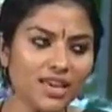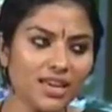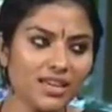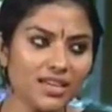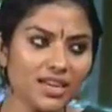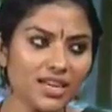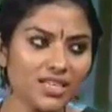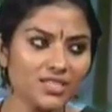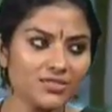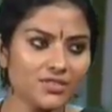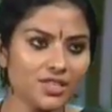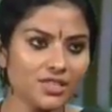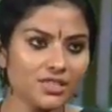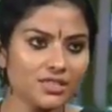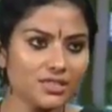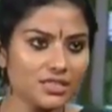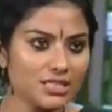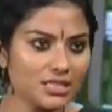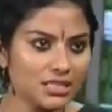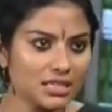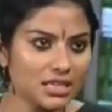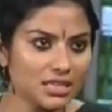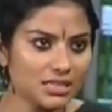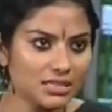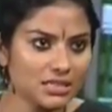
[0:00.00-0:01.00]
that as far as
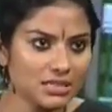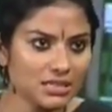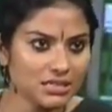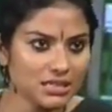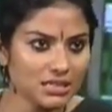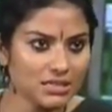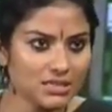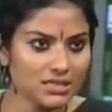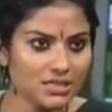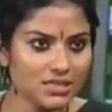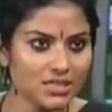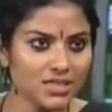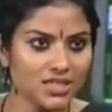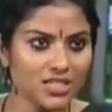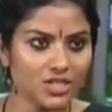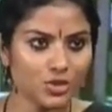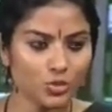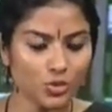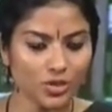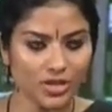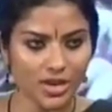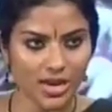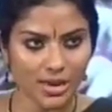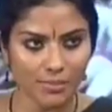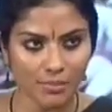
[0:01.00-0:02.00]
this case is concerned, it
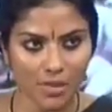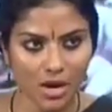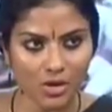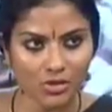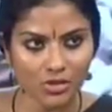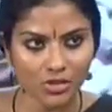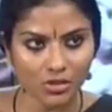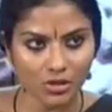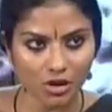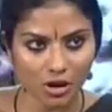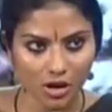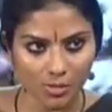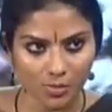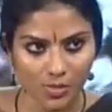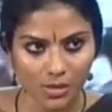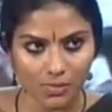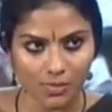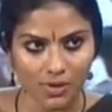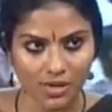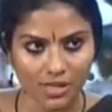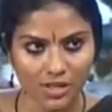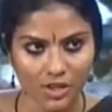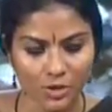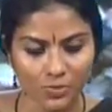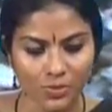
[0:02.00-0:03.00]
would amount to corporal
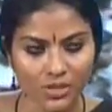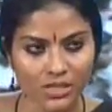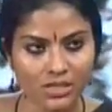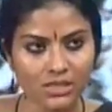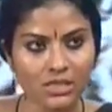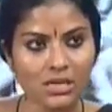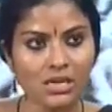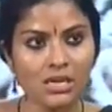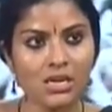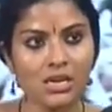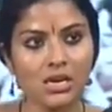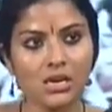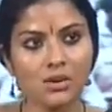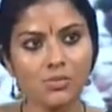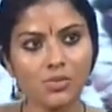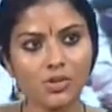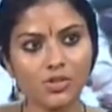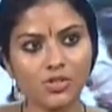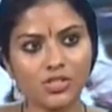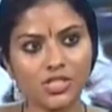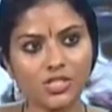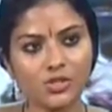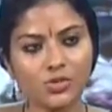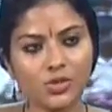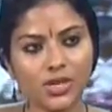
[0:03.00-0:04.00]
punishment,
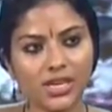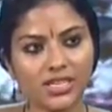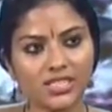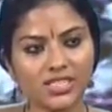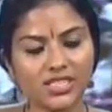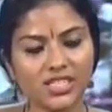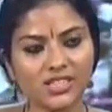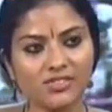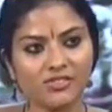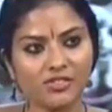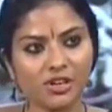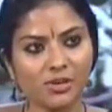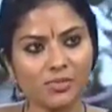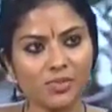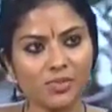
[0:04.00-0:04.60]
because it would extend from...